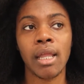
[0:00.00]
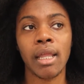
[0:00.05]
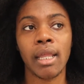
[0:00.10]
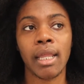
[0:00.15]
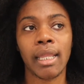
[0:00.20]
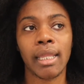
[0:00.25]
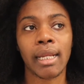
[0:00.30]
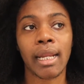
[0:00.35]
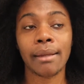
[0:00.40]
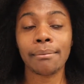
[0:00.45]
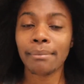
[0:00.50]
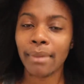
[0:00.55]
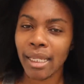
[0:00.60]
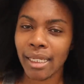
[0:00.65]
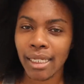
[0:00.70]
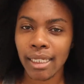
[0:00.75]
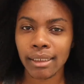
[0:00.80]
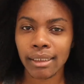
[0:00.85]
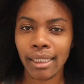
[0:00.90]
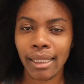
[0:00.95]
and I may
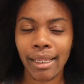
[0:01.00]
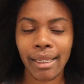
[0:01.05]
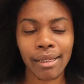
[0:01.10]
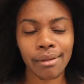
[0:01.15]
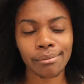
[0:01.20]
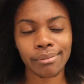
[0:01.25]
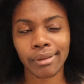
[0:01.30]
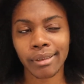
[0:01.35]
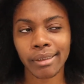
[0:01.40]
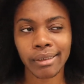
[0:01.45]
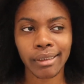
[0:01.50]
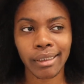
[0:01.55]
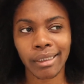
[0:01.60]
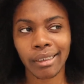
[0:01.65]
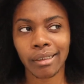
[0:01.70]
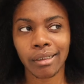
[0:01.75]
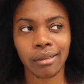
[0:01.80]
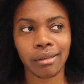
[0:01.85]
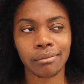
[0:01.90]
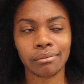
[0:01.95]
get the 8, but
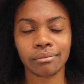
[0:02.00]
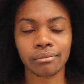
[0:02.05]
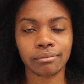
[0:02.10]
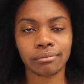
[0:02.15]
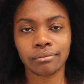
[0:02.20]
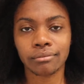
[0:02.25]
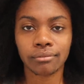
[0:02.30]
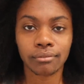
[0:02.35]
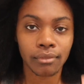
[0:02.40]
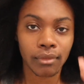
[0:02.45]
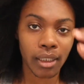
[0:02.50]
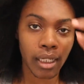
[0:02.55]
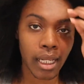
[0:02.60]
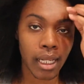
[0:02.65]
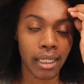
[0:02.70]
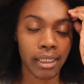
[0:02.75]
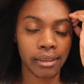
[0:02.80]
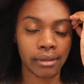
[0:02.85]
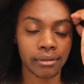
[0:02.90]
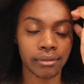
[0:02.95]
I'm
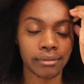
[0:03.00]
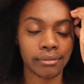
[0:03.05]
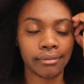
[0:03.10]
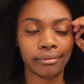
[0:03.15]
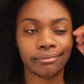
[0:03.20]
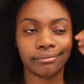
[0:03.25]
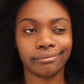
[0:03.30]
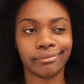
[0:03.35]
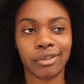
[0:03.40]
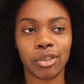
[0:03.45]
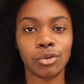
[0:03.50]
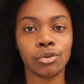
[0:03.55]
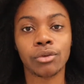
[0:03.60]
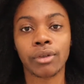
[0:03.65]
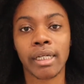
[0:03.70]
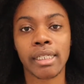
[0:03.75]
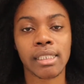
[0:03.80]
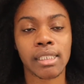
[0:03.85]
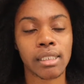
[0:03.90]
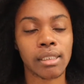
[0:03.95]
not too
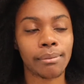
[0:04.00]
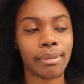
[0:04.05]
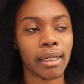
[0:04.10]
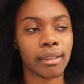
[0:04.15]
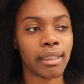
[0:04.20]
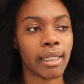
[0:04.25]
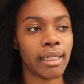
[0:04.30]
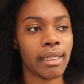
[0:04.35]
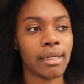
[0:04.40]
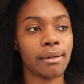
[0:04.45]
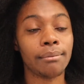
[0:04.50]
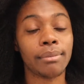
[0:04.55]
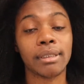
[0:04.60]
crazy about getting it.